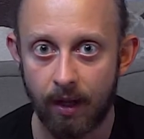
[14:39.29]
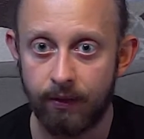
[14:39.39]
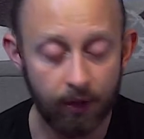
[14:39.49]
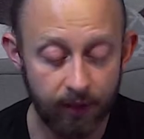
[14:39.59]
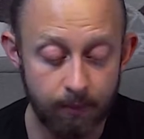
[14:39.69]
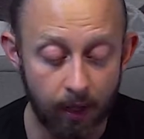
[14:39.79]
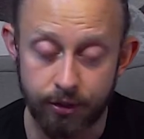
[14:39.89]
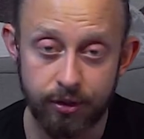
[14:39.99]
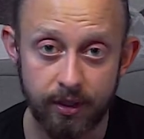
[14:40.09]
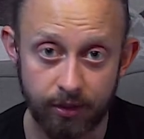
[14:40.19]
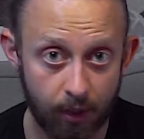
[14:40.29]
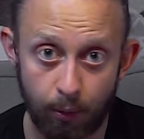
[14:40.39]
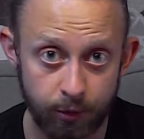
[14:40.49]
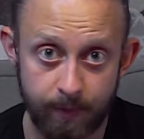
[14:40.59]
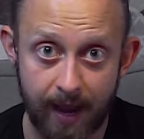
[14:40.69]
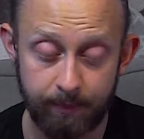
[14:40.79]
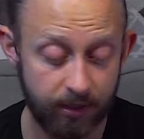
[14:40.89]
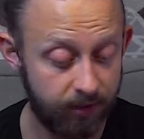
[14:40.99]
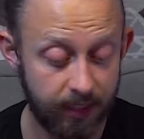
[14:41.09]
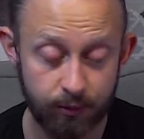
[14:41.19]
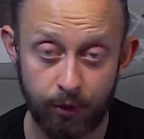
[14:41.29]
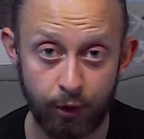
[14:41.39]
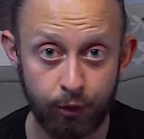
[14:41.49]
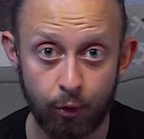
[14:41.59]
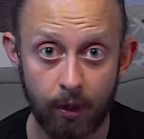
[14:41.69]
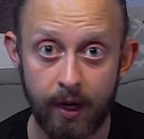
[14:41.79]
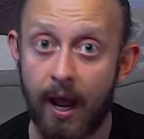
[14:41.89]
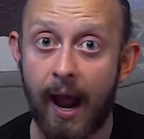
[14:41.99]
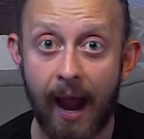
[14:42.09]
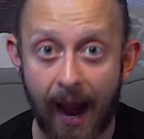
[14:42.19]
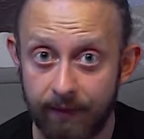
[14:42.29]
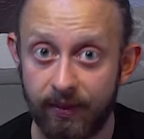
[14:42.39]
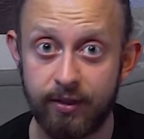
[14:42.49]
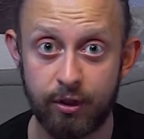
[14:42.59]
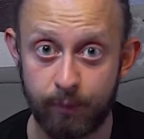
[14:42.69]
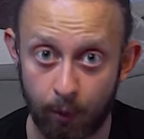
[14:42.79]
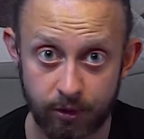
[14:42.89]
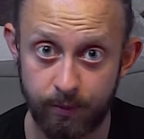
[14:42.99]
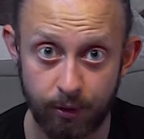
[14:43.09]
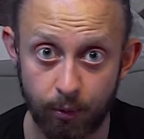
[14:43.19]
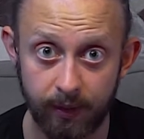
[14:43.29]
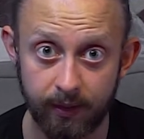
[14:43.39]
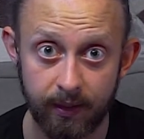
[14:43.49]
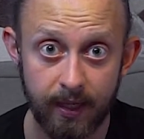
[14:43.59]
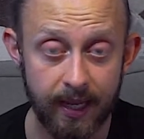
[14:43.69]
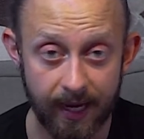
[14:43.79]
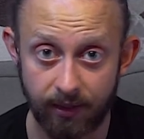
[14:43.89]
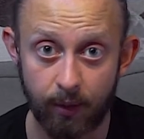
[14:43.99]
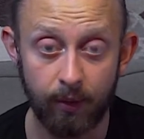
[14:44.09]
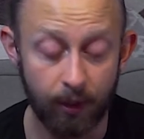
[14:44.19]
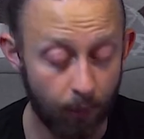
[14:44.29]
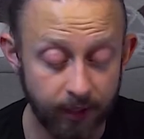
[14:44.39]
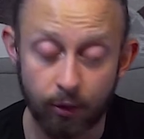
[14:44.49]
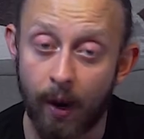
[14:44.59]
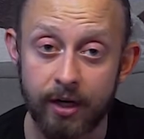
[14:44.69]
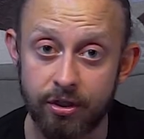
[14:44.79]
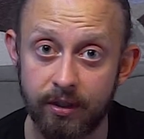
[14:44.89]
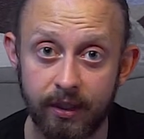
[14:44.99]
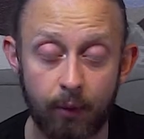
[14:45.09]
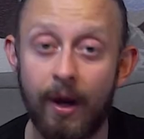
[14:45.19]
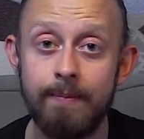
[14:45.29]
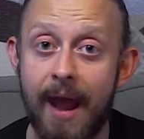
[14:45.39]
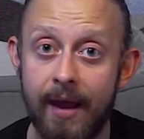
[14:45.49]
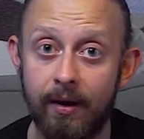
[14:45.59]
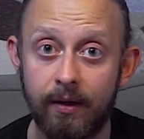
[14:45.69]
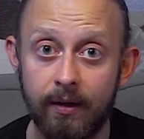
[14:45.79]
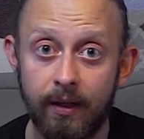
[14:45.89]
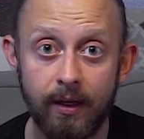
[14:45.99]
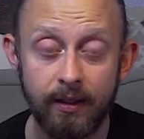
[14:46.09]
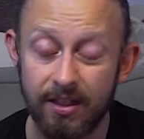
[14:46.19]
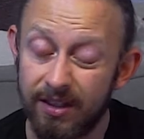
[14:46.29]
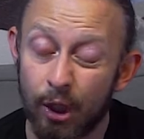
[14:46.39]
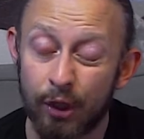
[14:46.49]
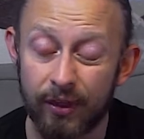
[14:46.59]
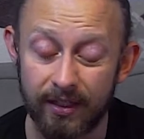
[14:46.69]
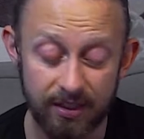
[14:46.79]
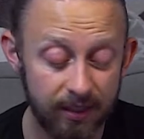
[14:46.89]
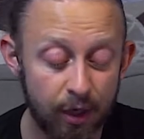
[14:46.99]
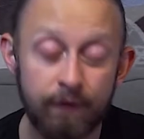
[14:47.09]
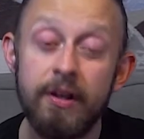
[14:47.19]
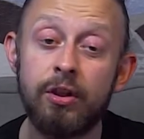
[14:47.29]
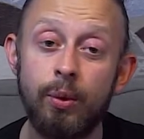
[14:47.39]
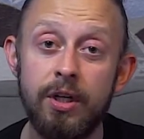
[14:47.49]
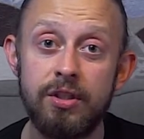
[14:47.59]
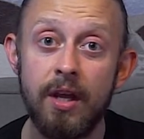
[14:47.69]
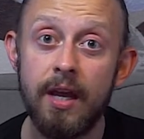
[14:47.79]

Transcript: Nothing much is going to hold you back, because guess what? You're doing everything that you're supposed to be doing in the right direction, in the right manner. These little things, these little victories